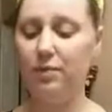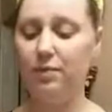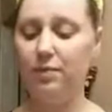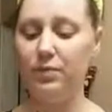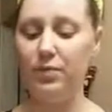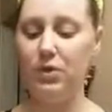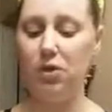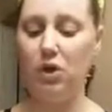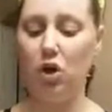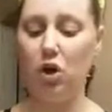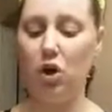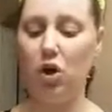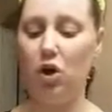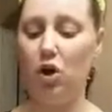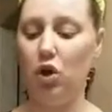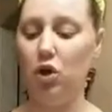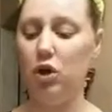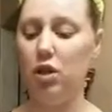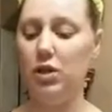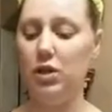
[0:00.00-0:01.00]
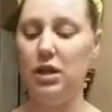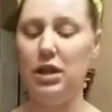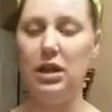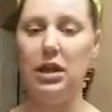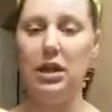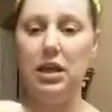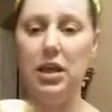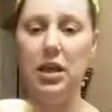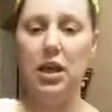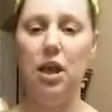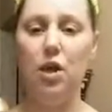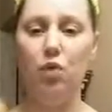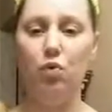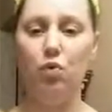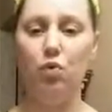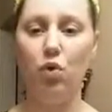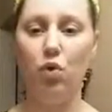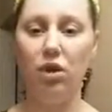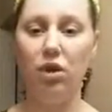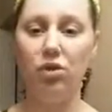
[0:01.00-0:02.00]
It's called the
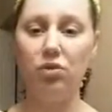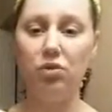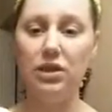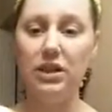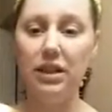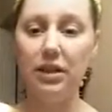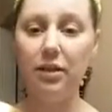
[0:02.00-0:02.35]
Royalty